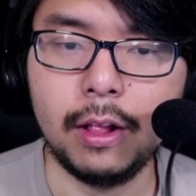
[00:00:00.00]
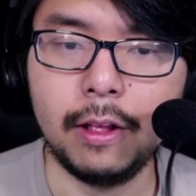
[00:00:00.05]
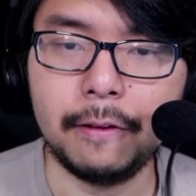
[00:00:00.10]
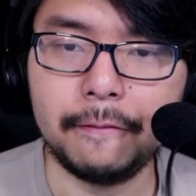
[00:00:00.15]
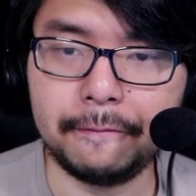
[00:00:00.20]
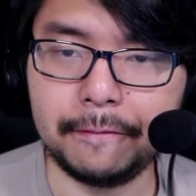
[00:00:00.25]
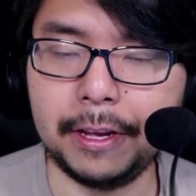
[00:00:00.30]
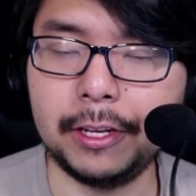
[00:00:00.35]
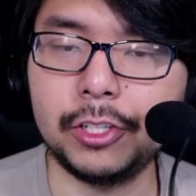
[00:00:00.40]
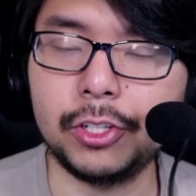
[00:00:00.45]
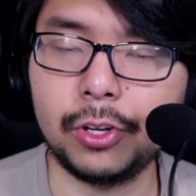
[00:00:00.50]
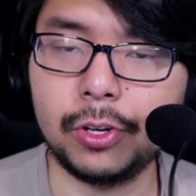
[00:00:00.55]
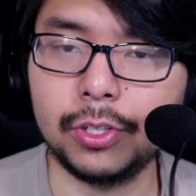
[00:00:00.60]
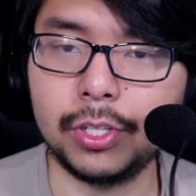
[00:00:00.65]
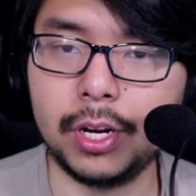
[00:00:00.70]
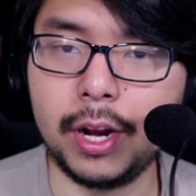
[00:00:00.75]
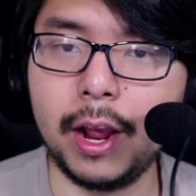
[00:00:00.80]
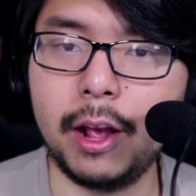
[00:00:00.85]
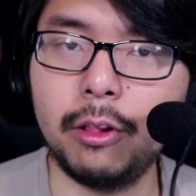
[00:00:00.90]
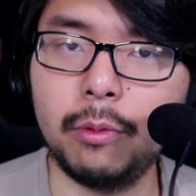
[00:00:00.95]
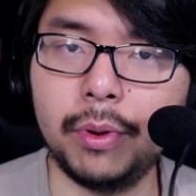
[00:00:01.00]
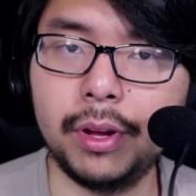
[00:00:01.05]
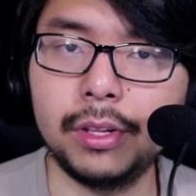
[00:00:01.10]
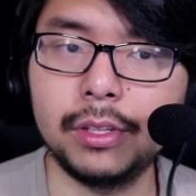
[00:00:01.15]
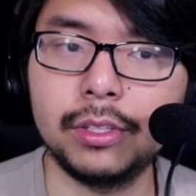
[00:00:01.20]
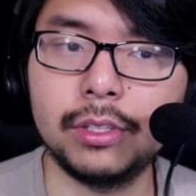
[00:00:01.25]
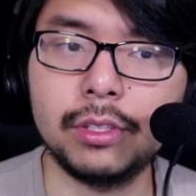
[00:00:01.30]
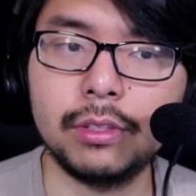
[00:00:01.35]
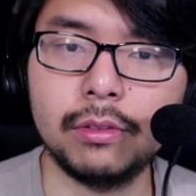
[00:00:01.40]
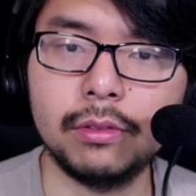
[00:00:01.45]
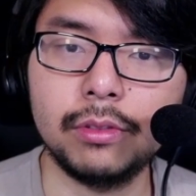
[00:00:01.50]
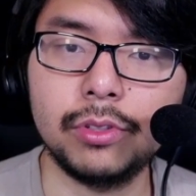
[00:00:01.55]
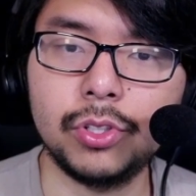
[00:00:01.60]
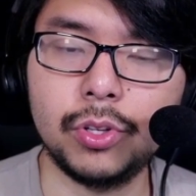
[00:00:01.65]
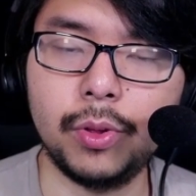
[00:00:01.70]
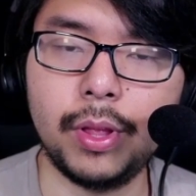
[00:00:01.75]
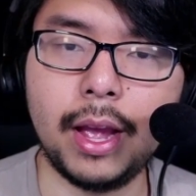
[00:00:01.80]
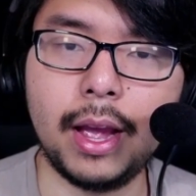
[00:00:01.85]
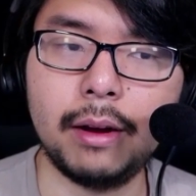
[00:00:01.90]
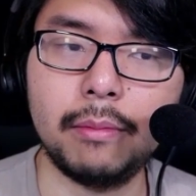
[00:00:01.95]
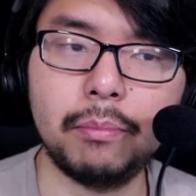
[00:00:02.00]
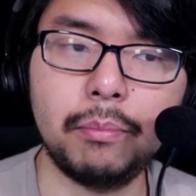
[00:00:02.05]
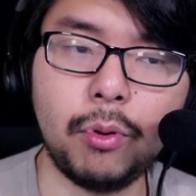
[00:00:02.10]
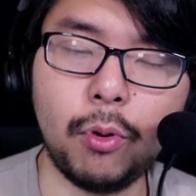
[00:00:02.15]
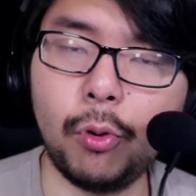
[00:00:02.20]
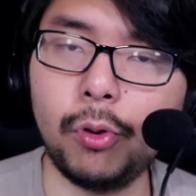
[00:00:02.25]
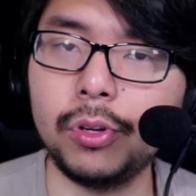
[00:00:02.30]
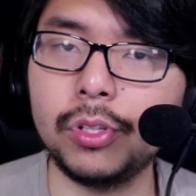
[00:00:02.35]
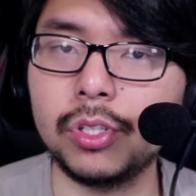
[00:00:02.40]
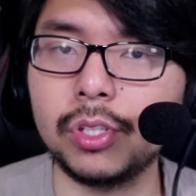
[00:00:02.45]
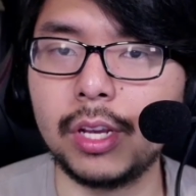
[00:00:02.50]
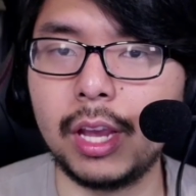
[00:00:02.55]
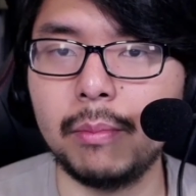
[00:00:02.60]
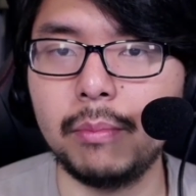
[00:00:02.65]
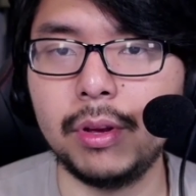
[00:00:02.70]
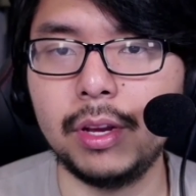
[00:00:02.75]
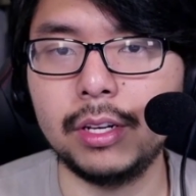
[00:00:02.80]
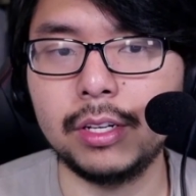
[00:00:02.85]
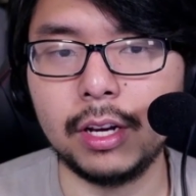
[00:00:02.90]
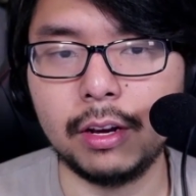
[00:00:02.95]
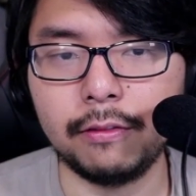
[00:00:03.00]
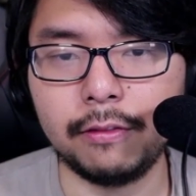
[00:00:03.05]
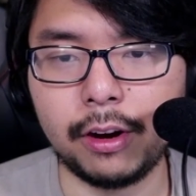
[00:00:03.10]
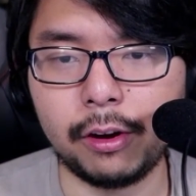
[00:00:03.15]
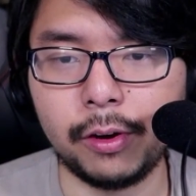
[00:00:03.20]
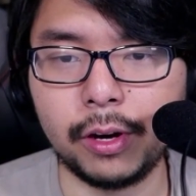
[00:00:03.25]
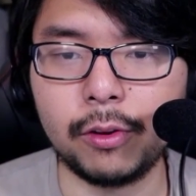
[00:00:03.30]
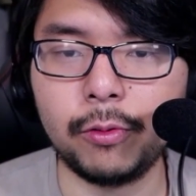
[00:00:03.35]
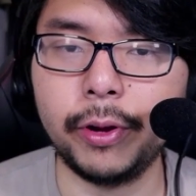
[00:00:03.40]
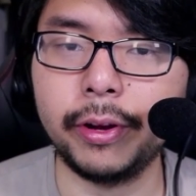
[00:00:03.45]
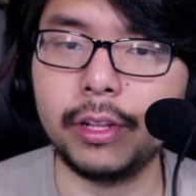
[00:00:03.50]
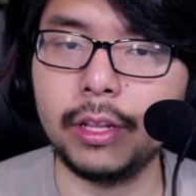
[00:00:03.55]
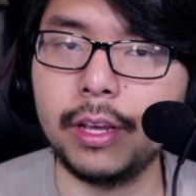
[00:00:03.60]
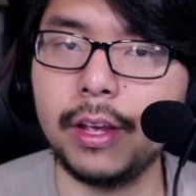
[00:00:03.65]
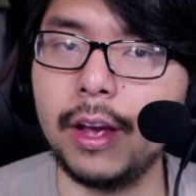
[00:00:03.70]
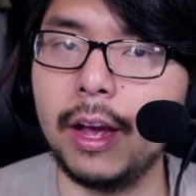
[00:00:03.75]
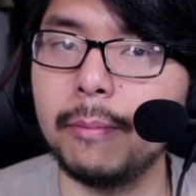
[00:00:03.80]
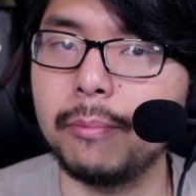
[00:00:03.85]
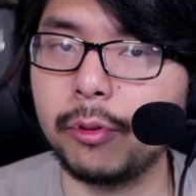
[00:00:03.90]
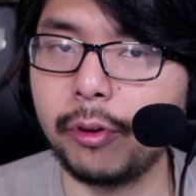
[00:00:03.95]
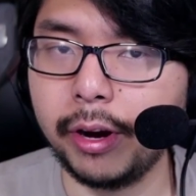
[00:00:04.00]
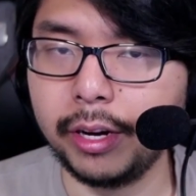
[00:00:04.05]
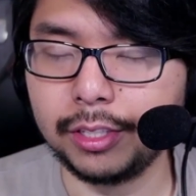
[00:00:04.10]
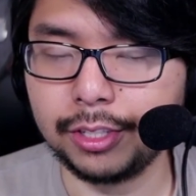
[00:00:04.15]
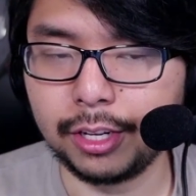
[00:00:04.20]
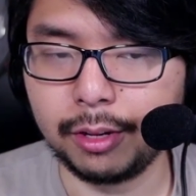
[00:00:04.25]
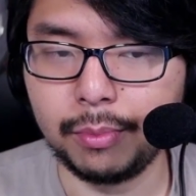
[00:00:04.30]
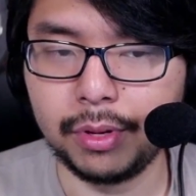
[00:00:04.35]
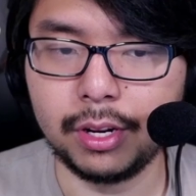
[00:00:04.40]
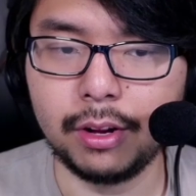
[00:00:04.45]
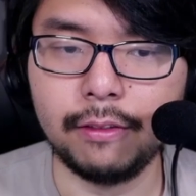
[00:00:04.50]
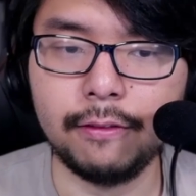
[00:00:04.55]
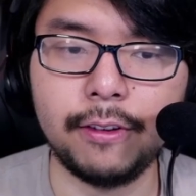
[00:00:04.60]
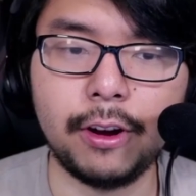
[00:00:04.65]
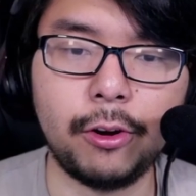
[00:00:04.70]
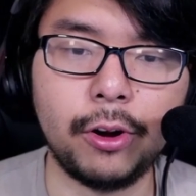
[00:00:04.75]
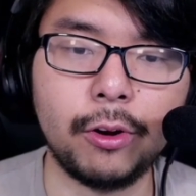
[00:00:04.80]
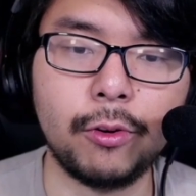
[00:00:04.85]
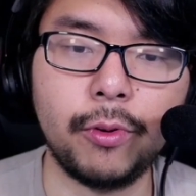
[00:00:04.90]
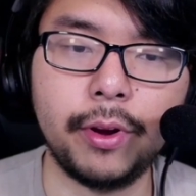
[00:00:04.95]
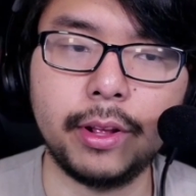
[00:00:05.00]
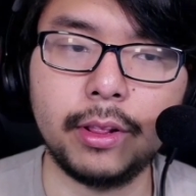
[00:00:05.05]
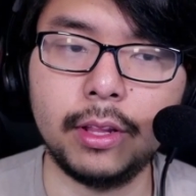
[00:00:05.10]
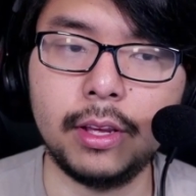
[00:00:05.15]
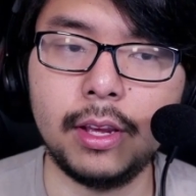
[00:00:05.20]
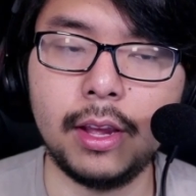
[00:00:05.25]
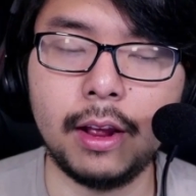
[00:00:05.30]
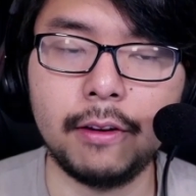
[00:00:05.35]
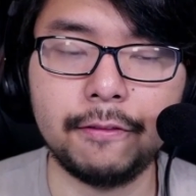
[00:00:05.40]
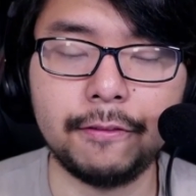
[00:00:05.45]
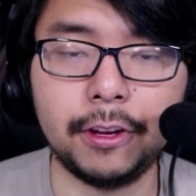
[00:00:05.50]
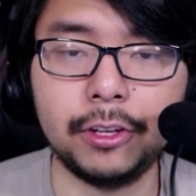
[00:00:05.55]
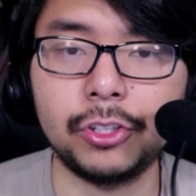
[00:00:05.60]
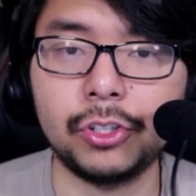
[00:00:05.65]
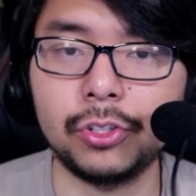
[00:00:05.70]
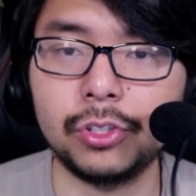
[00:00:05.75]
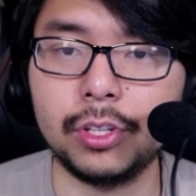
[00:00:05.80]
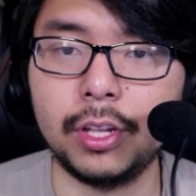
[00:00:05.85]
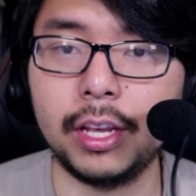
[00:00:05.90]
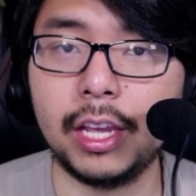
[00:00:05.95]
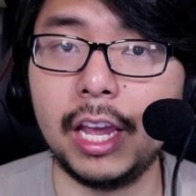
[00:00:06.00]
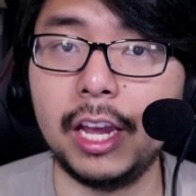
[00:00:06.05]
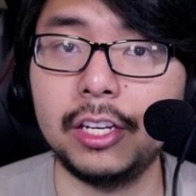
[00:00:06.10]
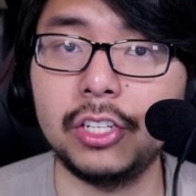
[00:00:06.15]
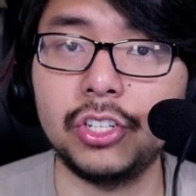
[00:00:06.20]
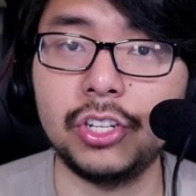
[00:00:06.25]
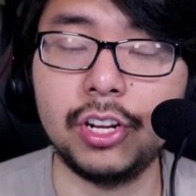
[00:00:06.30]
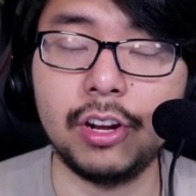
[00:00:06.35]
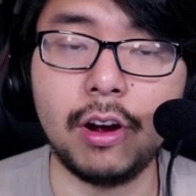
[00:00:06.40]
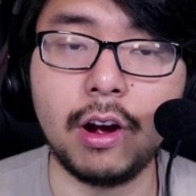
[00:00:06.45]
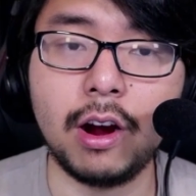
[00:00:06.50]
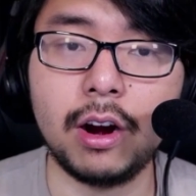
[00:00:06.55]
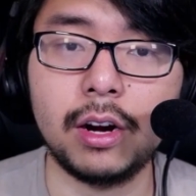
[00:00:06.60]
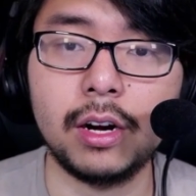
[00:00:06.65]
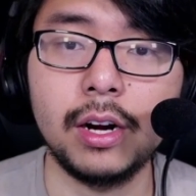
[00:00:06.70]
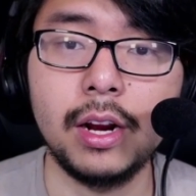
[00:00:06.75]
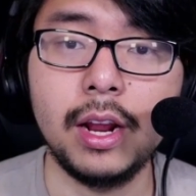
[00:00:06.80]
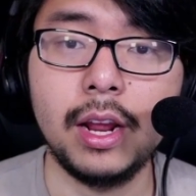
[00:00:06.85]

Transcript: features and elements so that ports can be done very quickly, upgrades can be done very quickly, and features like HDR